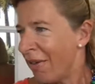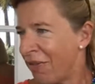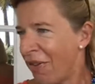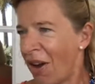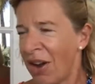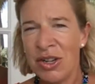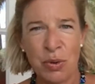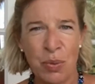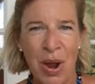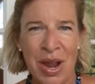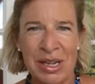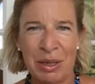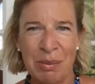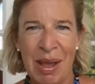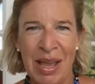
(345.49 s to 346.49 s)
Find a way
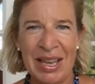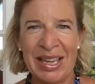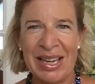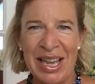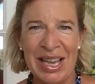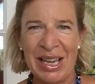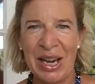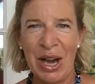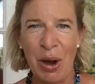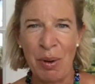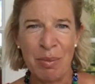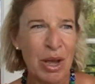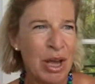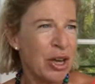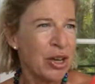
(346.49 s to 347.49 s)
to make an income.